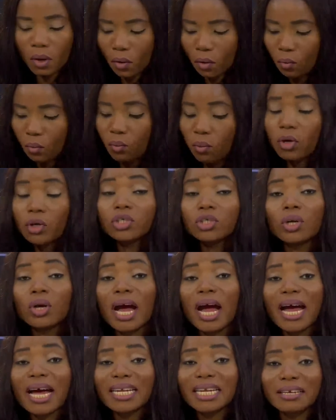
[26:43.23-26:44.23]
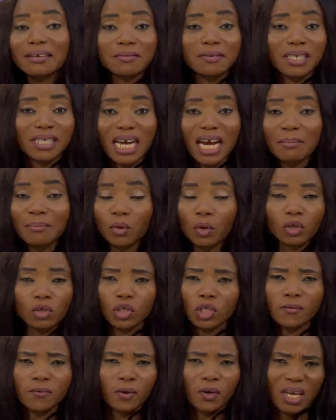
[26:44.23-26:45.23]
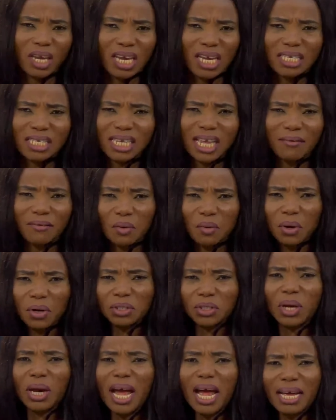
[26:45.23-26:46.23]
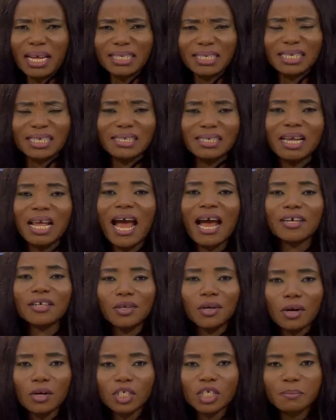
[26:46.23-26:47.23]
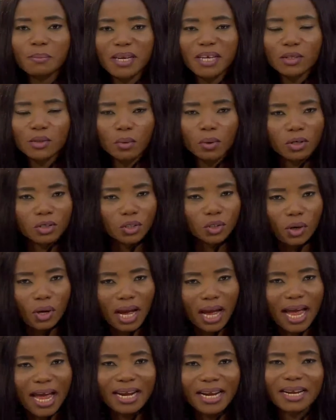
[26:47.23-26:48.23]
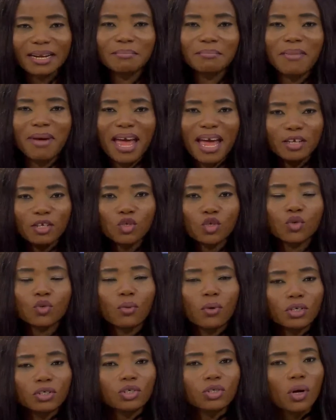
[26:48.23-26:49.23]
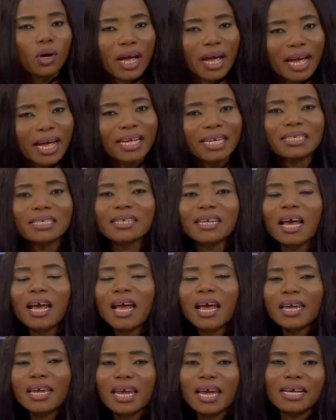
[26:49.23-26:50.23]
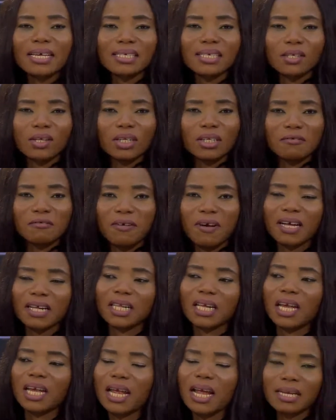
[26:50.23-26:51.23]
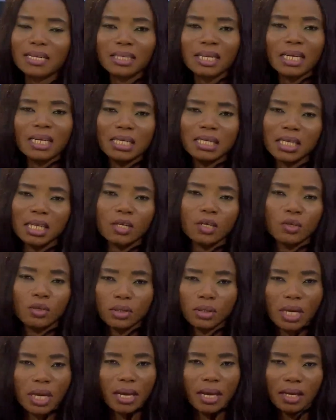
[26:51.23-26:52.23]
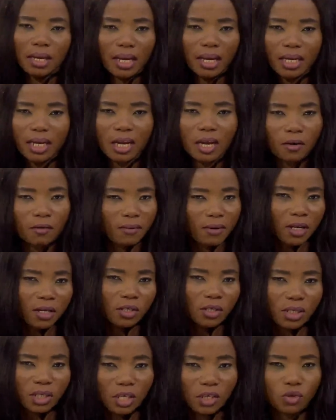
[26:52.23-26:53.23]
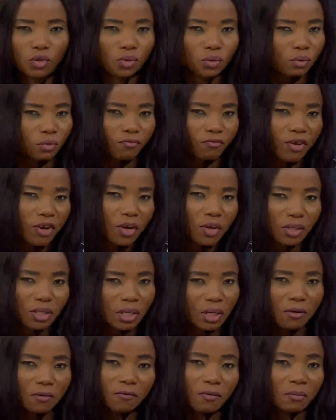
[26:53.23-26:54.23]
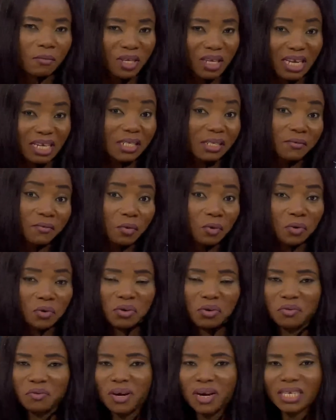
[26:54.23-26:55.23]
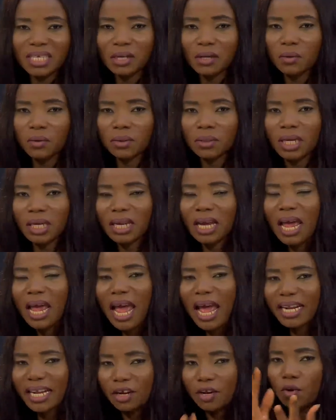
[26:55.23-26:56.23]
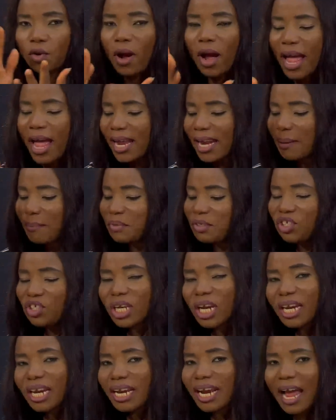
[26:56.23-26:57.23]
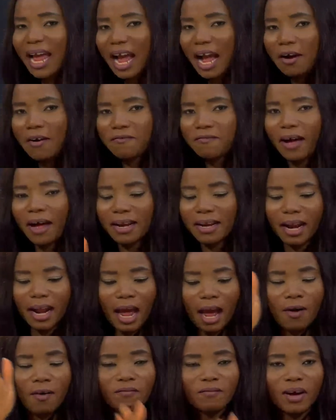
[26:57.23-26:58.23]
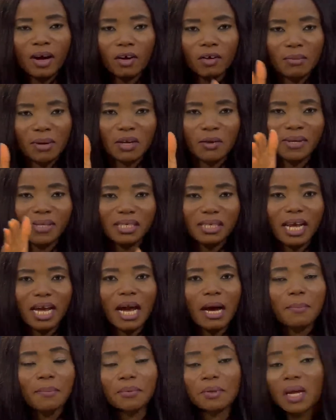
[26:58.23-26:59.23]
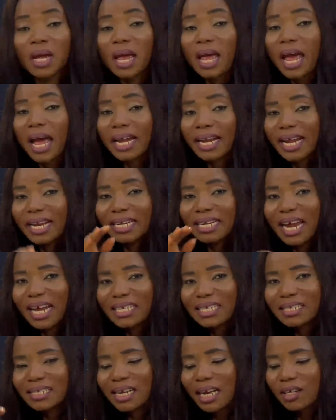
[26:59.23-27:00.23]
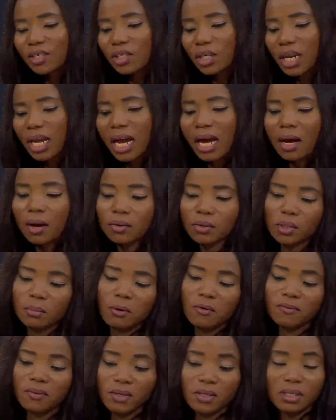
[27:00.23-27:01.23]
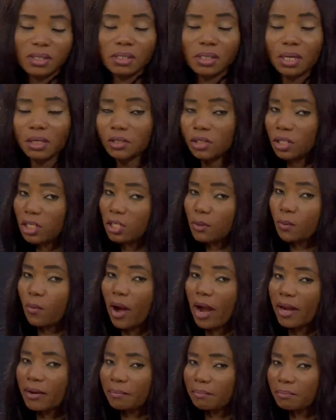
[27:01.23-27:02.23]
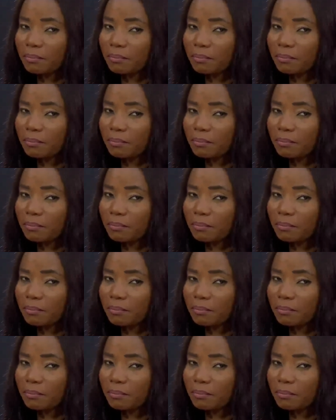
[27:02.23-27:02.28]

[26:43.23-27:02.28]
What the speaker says: Wash your hand every time, not just for kids. Have you washed your hand? These adults, please wash your hand. Men too, wash your hands. Yes, it's not the fact that you guys can easily use any conveniency to free yourself from in case you want to urinate and all that. And then you go ahead and be shaking. Guy, how far now? How far? When you waiting to happen? And then that is actually how some of this is actually spread.